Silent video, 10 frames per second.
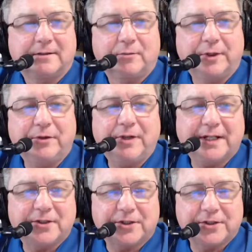Well, you
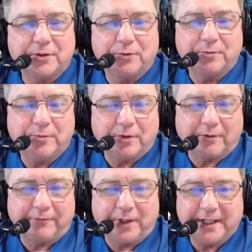guys also are
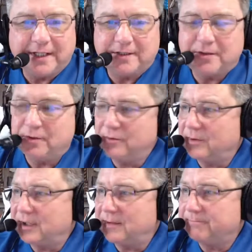flying
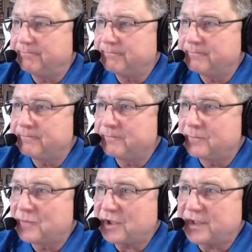into
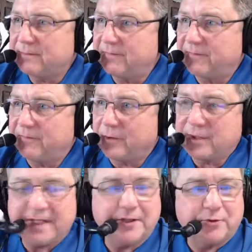just some very
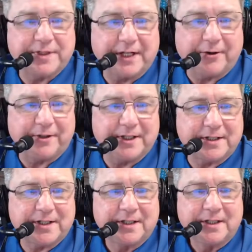dangerous areas.